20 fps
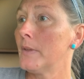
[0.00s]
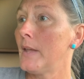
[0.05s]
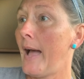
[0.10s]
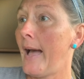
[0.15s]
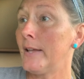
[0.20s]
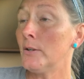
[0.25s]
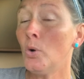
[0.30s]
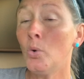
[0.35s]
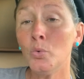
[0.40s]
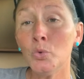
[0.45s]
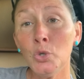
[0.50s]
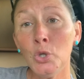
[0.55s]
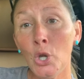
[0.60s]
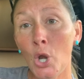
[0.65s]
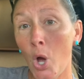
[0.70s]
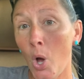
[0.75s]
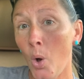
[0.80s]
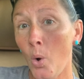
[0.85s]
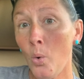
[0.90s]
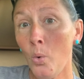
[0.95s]
I don't
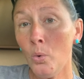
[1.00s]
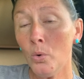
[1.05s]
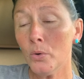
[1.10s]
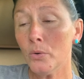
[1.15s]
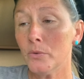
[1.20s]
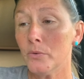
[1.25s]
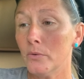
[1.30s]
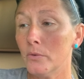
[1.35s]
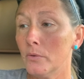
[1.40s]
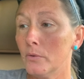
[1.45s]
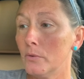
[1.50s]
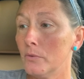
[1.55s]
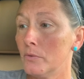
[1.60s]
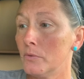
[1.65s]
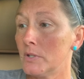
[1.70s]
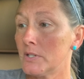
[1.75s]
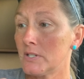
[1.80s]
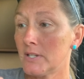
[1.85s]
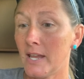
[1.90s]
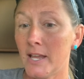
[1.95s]
know
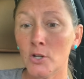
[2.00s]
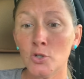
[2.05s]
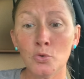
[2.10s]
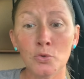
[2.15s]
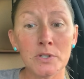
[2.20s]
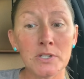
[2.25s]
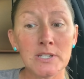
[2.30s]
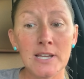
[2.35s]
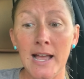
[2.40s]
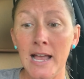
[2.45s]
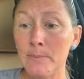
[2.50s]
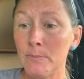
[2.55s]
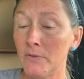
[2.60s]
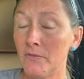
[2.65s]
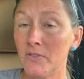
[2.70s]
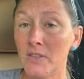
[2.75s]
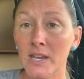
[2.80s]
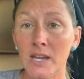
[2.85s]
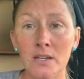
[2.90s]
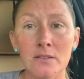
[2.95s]
the schedule and time of
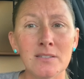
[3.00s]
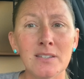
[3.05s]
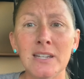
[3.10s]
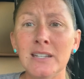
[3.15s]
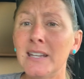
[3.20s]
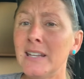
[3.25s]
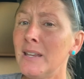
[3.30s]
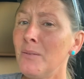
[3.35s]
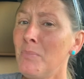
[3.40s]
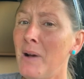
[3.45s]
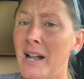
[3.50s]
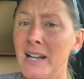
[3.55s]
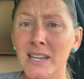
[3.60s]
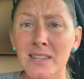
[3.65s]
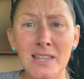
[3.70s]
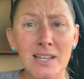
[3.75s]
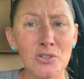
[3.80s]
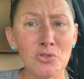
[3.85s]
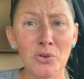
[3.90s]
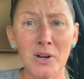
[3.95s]
things. And anybody
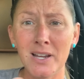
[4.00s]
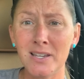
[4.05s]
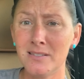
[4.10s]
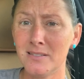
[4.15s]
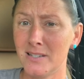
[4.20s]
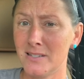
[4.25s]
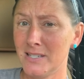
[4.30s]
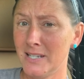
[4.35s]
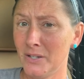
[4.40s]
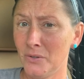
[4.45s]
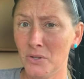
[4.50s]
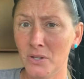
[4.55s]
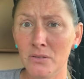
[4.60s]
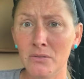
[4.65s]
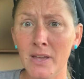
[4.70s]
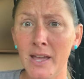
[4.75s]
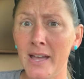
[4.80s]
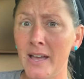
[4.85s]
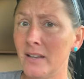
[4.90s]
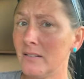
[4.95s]
that tries to tell you
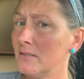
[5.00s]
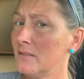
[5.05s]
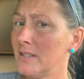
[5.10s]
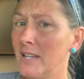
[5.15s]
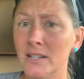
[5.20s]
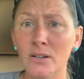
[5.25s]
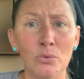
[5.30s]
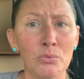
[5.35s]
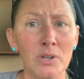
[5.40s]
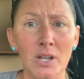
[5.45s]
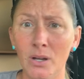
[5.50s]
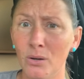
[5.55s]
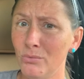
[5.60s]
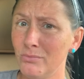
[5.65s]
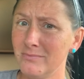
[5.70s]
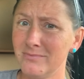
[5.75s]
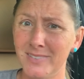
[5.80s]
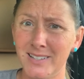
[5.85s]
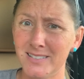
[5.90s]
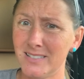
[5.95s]
that, they don't know.
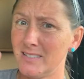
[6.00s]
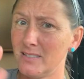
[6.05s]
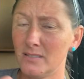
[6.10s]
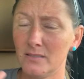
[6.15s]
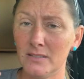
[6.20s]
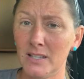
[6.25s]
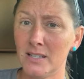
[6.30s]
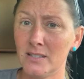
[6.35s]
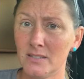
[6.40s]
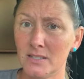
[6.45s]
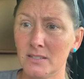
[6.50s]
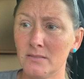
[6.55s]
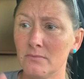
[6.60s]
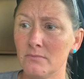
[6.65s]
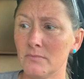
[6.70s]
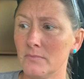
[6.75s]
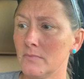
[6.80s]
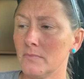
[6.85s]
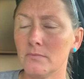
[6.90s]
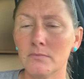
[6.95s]
That's, that's,
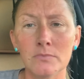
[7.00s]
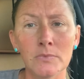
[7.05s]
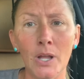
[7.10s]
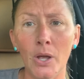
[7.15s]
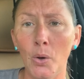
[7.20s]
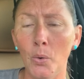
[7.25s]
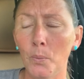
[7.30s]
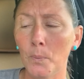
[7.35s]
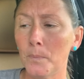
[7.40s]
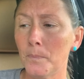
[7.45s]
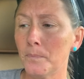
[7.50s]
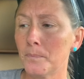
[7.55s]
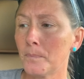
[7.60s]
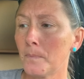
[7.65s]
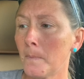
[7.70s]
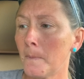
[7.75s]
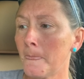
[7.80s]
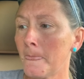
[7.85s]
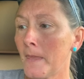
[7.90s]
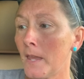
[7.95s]
no.
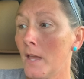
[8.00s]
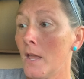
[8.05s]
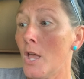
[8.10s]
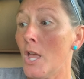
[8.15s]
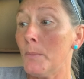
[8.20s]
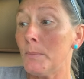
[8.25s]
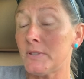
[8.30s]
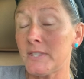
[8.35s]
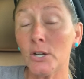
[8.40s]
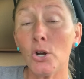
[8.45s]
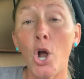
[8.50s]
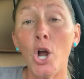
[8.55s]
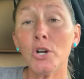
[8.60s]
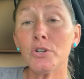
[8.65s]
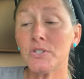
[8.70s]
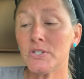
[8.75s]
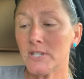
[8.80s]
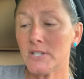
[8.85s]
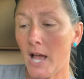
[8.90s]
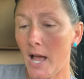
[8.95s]
But there are
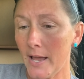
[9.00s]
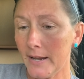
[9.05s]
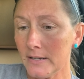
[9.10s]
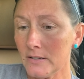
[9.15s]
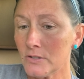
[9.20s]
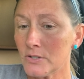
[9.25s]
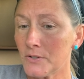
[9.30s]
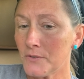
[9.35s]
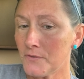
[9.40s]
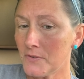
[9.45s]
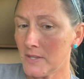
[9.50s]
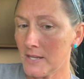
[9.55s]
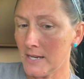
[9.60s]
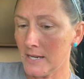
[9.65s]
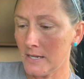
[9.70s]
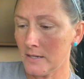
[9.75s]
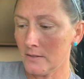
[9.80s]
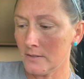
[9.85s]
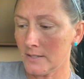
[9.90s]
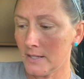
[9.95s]
signs of
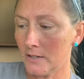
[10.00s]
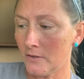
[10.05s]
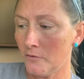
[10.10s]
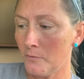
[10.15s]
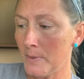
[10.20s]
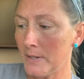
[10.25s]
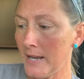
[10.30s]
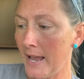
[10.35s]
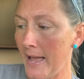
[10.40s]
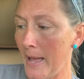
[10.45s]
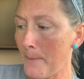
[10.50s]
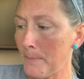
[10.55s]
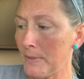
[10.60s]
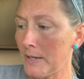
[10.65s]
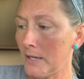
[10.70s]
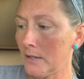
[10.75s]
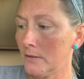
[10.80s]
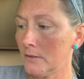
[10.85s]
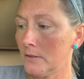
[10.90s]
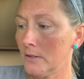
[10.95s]
things that have been
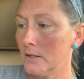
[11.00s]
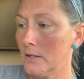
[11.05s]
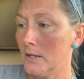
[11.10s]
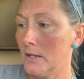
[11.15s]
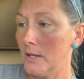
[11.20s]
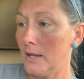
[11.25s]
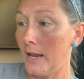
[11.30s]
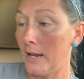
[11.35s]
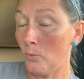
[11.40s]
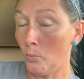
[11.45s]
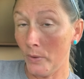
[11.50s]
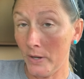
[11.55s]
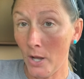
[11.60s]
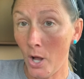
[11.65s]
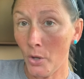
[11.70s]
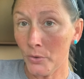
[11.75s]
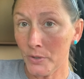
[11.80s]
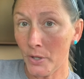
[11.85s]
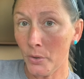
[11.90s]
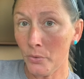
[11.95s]
happening, and we
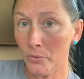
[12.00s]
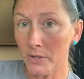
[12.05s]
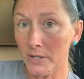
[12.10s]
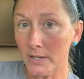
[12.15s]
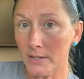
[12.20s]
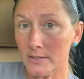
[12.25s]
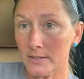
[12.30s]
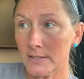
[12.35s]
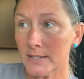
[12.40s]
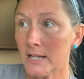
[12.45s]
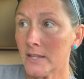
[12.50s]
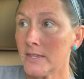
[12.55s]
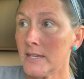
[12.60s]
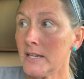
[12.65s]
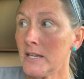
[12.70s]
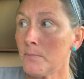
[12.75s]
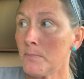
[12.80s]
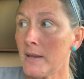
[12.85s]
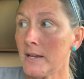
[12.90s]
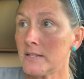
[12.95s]
all know this, and I think
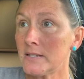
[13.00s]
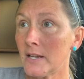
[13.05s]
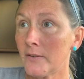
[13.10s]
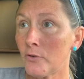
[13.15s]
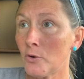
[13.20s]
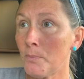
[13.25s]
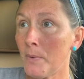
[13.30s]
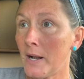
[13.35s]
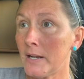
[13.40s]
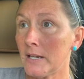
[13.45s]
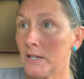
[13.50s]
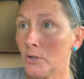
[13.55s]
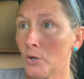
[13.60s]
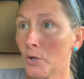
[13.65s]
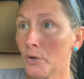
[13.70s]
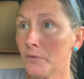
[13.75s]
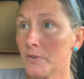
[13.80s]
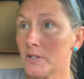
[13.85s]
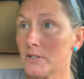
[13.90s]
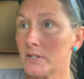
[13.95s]
it makes everybody
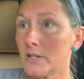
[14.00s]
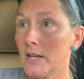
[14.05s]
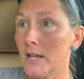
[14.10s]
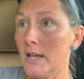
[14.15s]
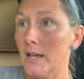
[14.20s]
nervous.